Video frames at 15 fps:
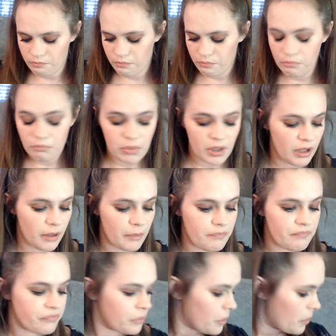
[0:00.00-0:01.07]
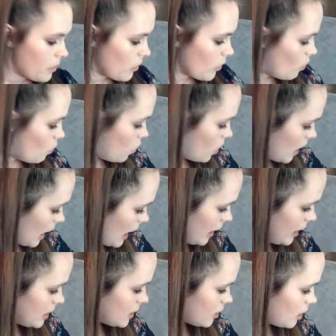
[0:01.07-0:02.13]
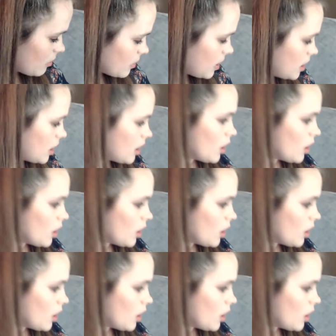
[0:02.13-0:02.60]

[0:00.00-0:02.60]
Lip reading: but what I ended up getting